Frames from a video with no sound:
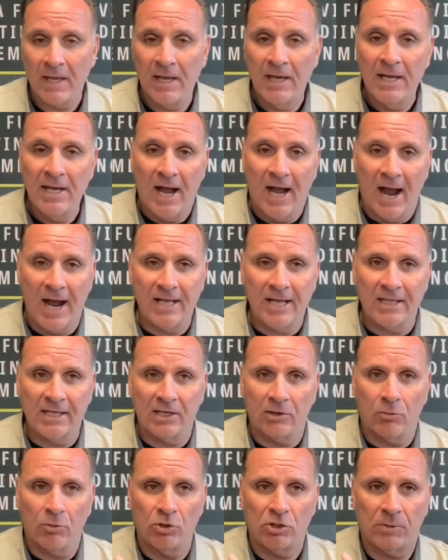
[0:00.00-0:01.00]
I
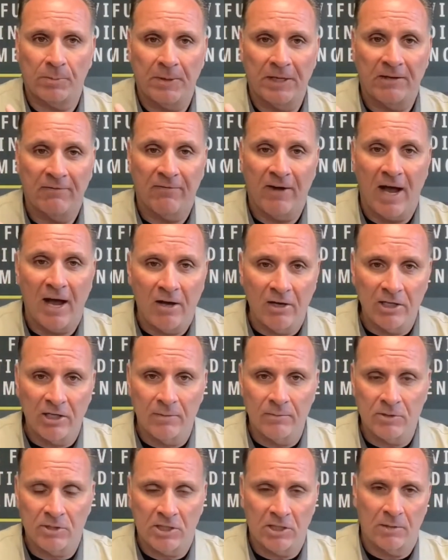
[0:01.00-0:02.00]
think will speak
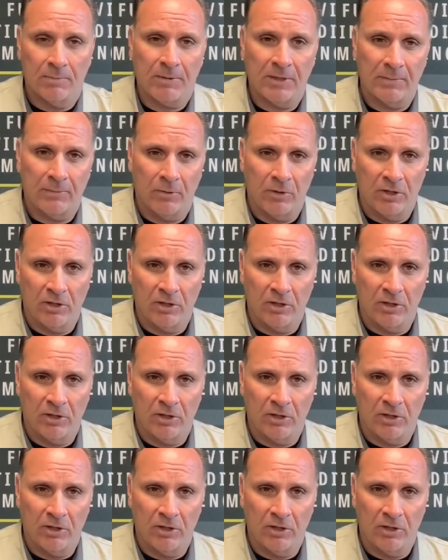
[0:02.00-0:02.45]
volumes to the people